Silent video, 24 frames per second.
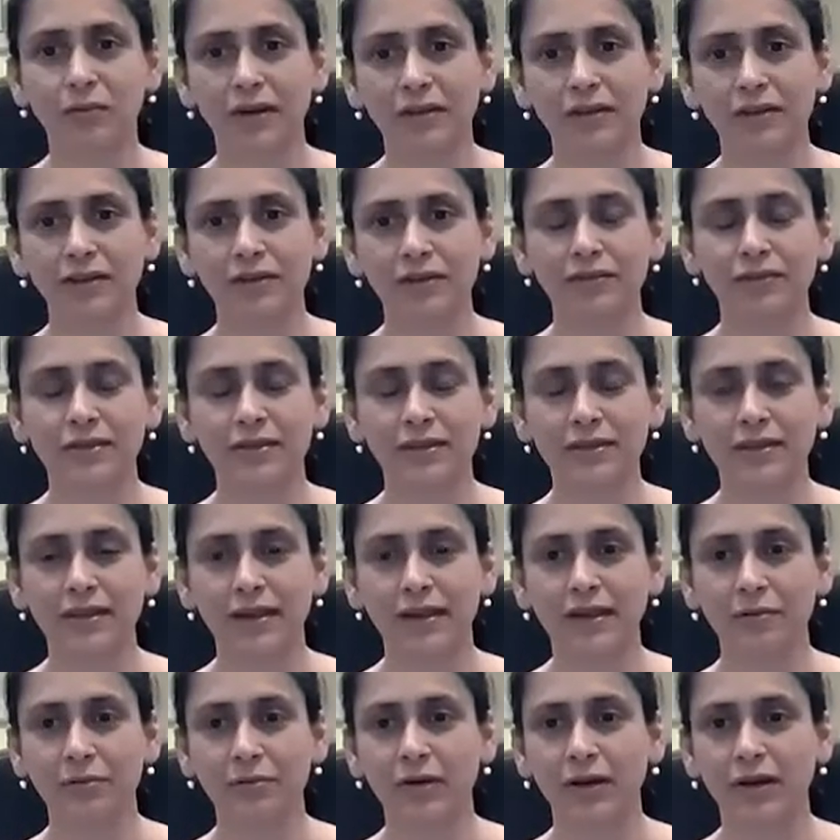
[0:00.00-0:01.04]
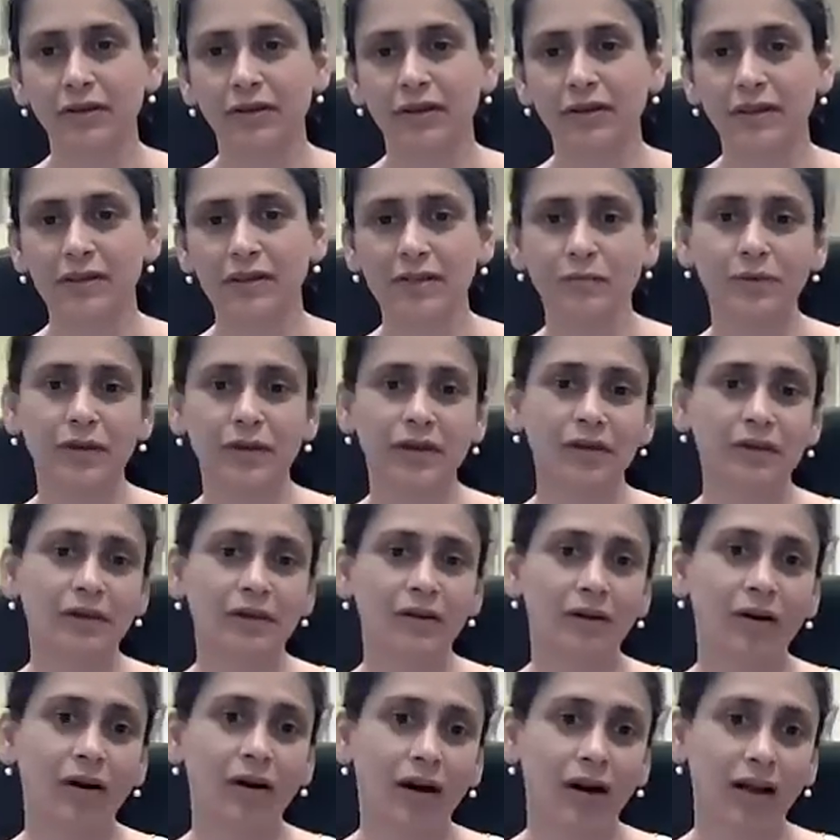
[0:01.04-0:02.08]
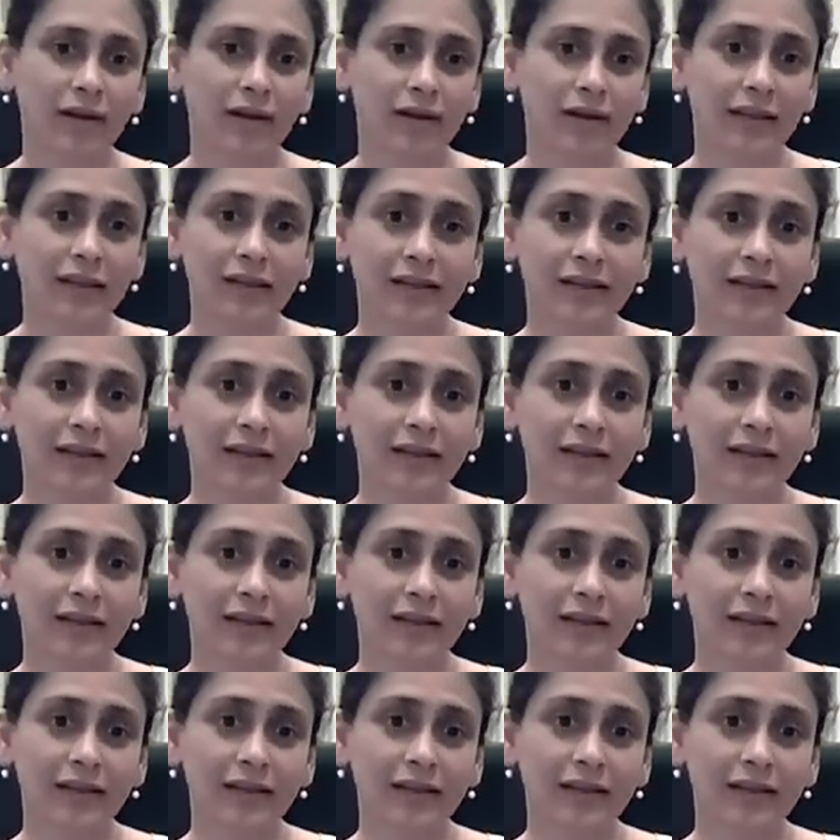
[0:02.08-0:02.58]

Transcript: you said about this being a calling